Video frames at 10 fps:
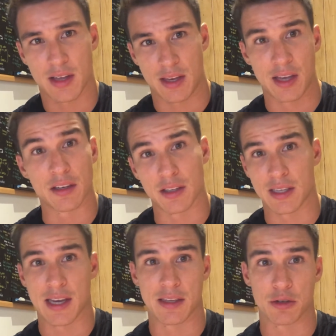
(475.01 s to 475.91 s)
At the end of the
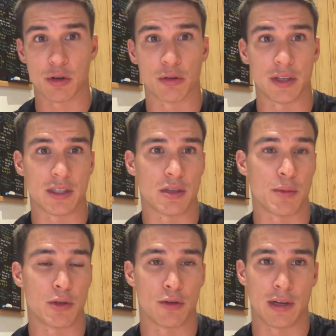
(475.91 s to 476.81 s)
day, the goal is to
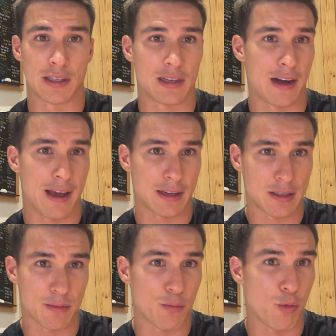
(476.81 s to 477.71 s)
be doing this the
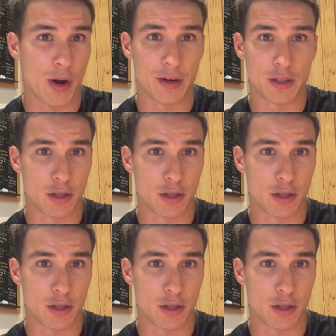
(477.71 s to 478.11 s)
next 1,